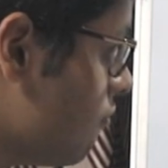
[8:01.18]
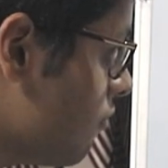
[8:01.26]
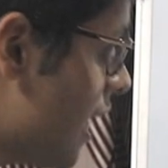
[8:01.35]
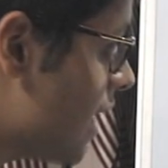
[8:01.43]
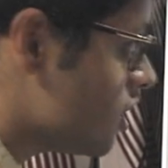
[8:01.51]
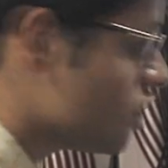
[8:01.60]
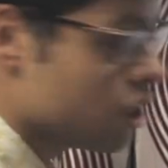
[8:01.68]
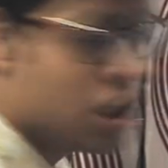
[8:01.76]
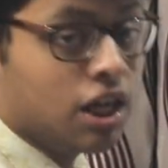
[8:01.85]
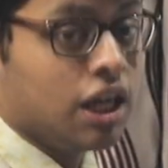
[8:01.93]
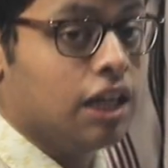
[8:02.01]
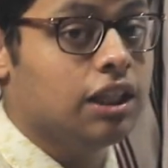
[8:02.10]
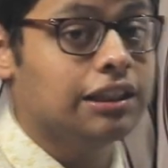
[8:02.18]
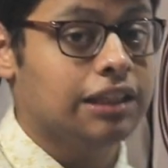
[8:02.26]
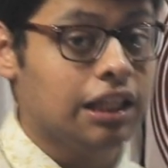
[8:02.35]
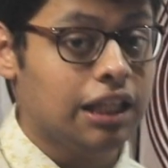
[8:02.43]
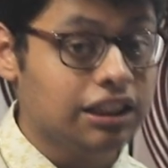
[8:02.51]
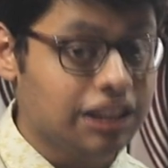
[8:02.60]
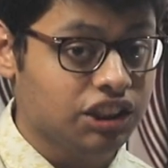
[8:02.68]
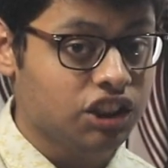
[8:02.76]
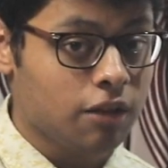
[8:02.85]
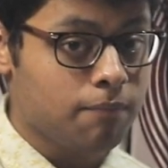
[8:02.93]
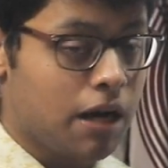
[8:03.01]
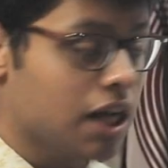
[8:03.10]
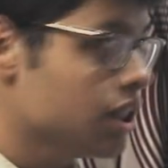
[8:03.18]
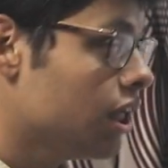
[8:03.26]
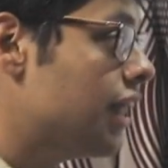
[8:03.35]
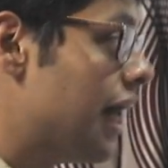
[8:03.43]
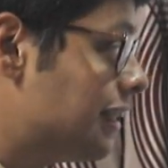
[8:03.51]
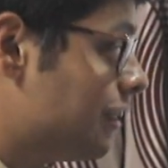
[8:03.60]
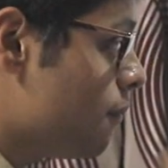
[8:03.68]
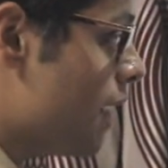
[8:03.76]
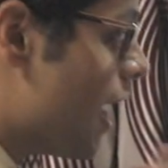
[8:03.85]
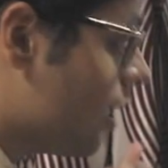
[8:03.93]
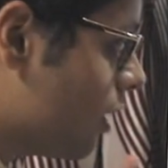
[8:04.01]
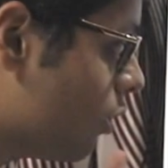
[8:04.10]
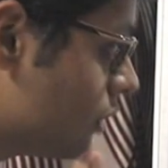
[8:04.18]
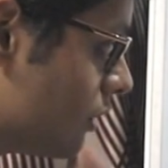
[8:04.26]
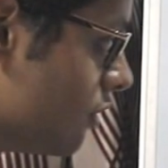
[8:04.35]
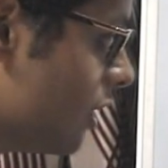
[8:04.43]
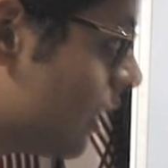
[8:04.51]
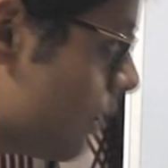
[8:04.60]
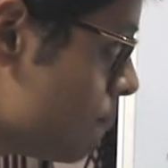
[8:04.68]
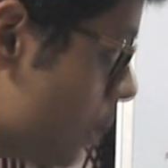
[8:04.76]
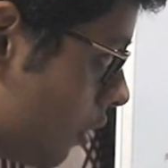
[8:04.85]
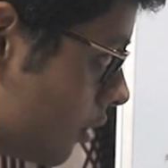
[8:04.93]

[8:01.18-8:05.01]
in French. It is an essential part. It has to be enclosed within a